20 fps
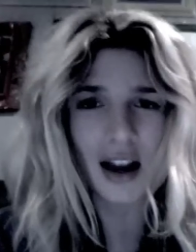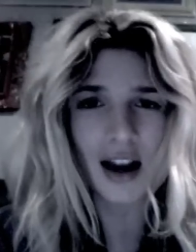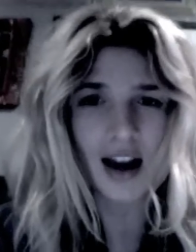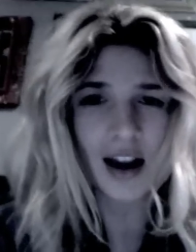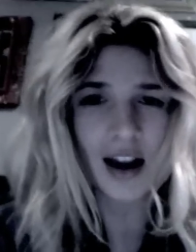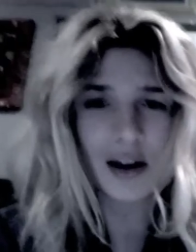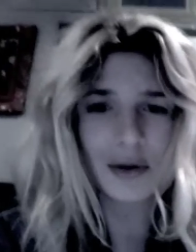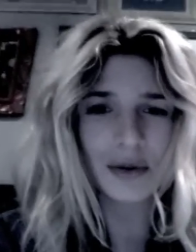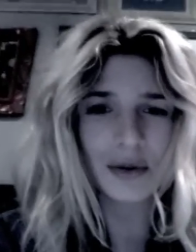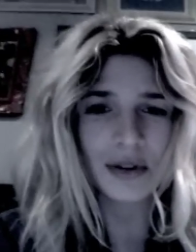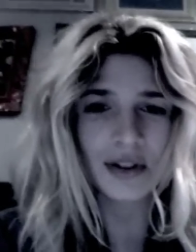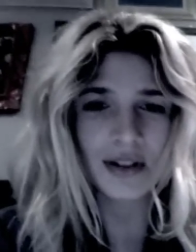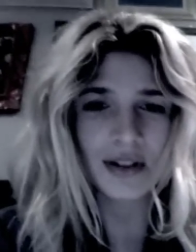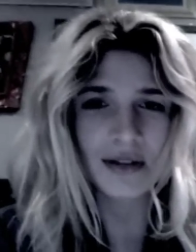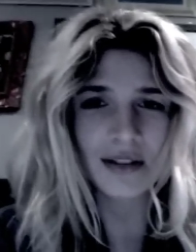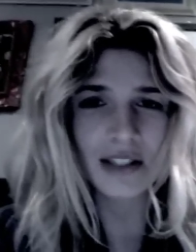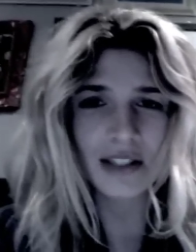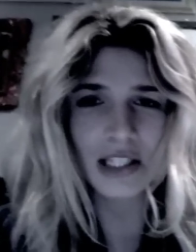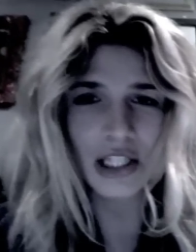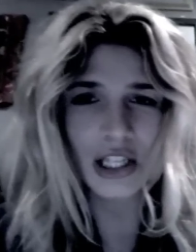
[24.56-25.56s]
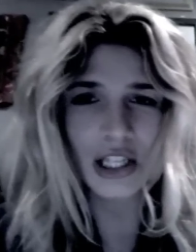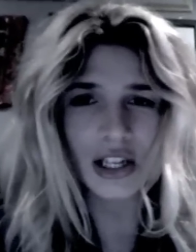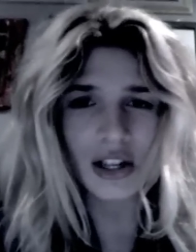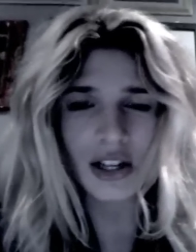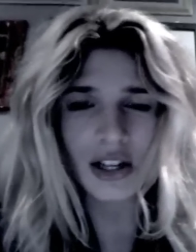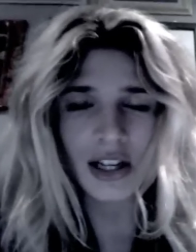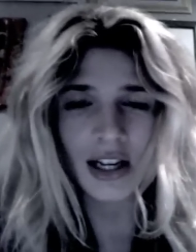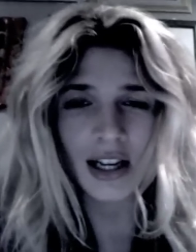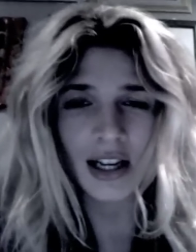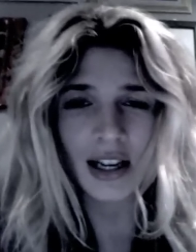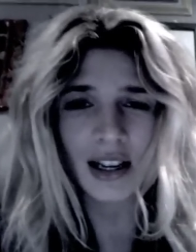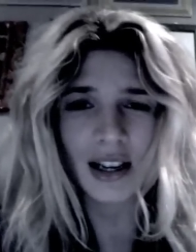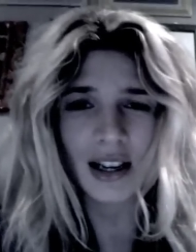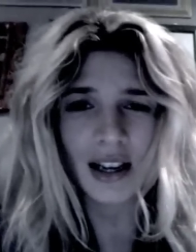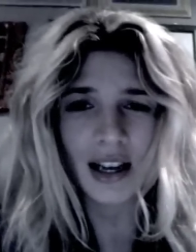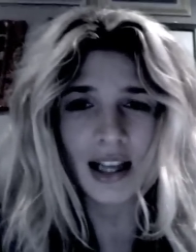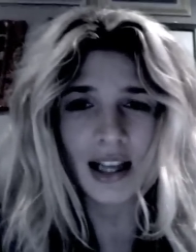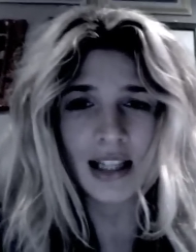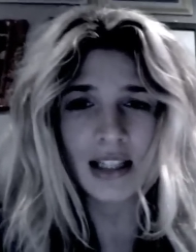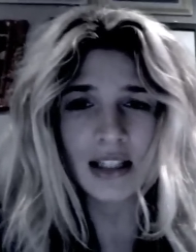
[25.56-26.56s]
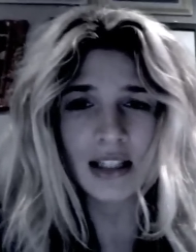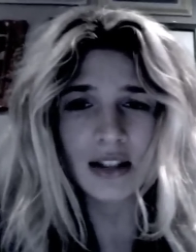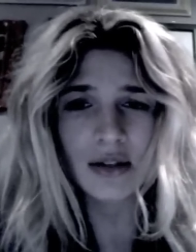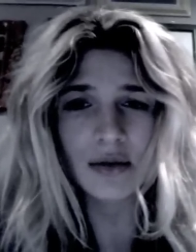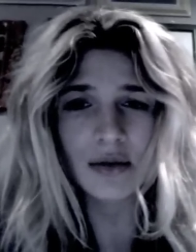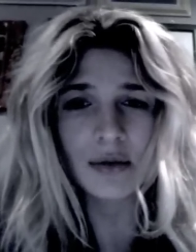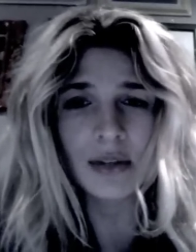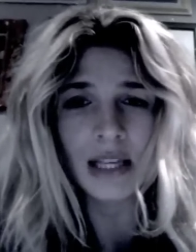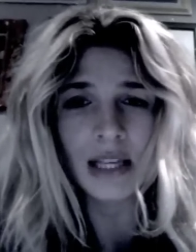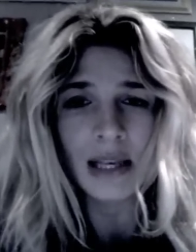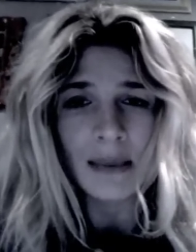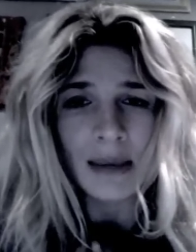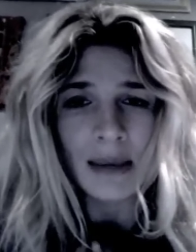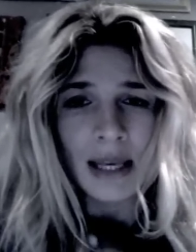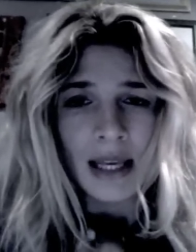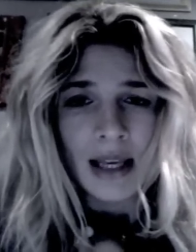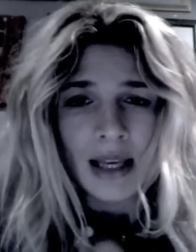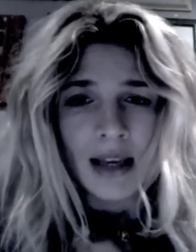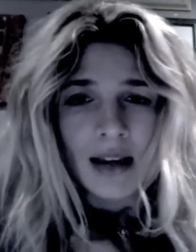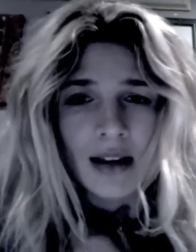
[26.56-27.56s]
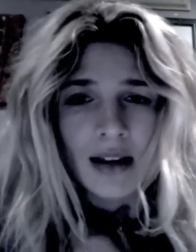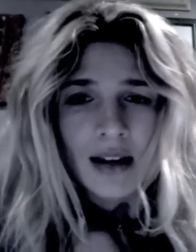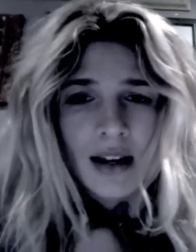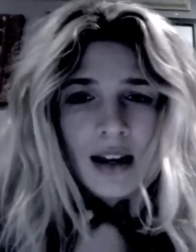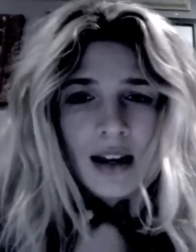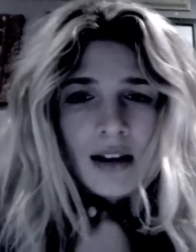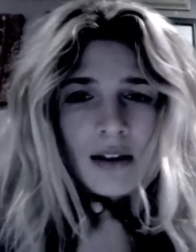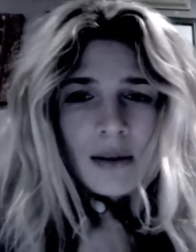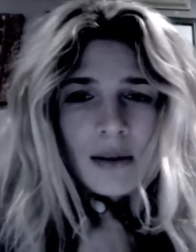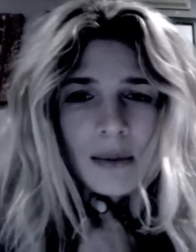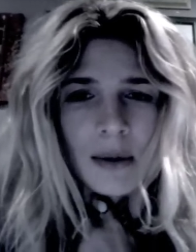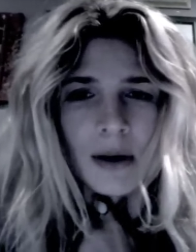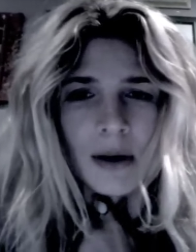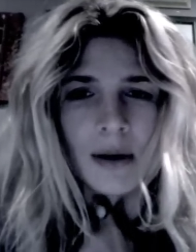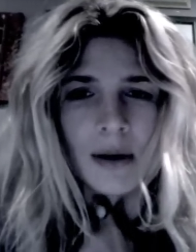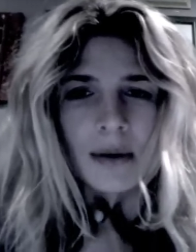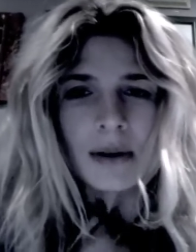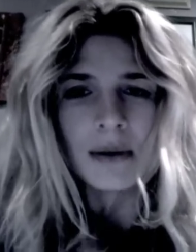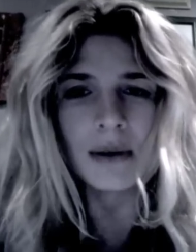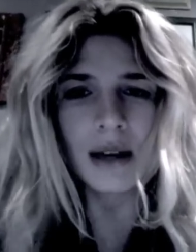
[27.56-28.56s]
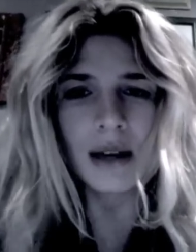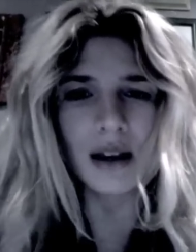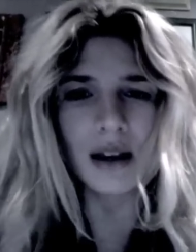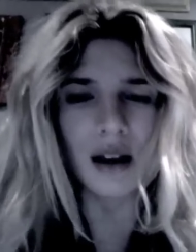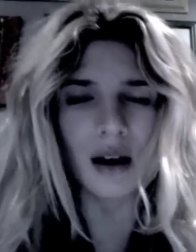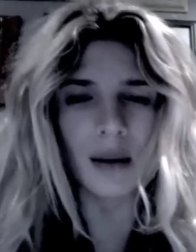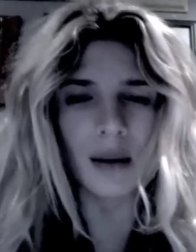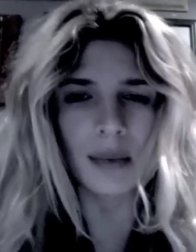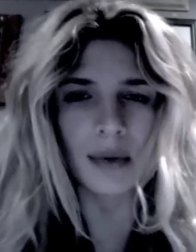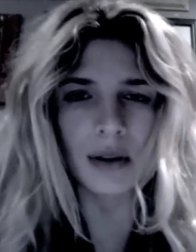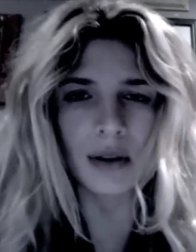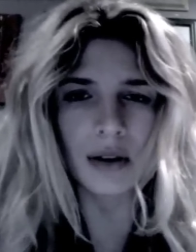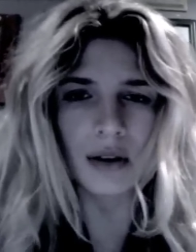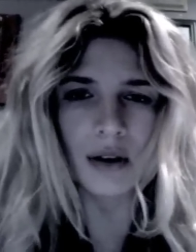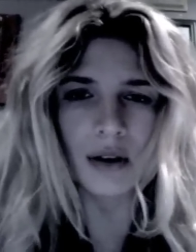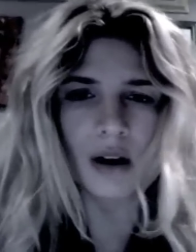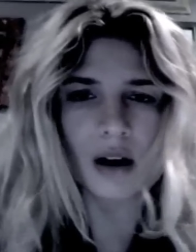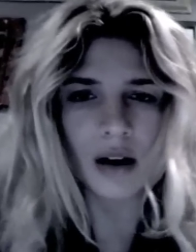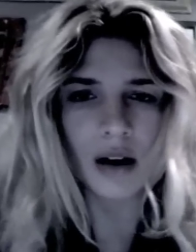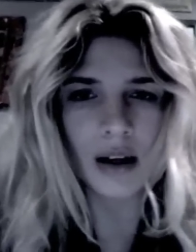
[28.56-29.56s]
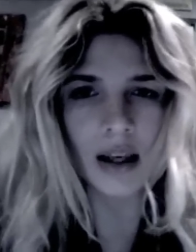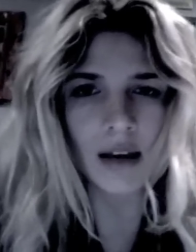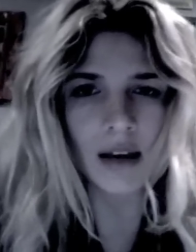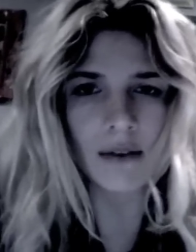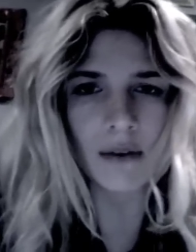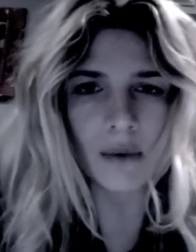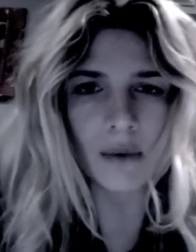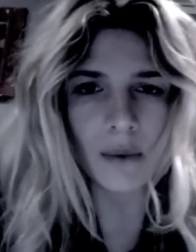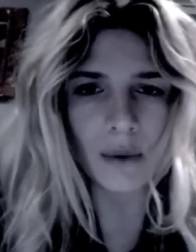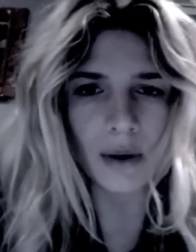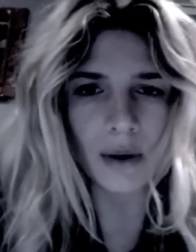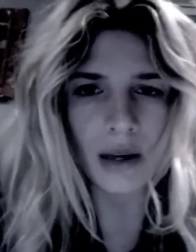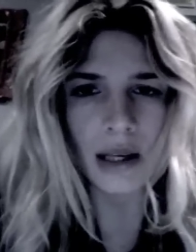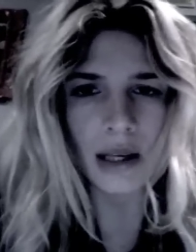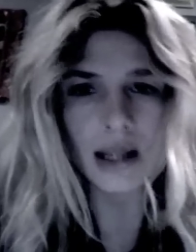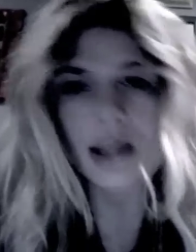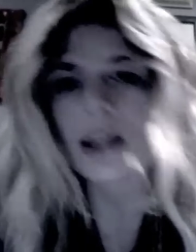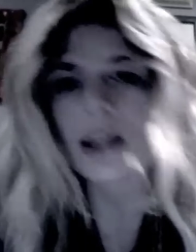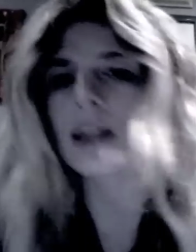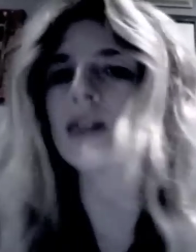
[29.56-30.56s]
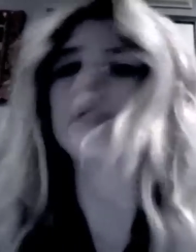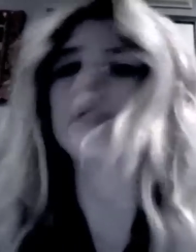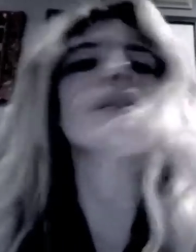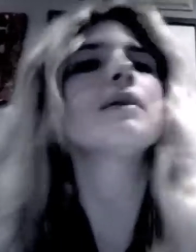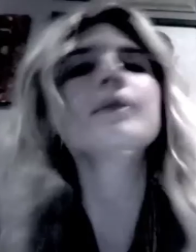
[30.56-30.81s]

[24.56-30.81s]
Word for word: I was cheering and screaming, and I'll probably wake up with a groggy voice.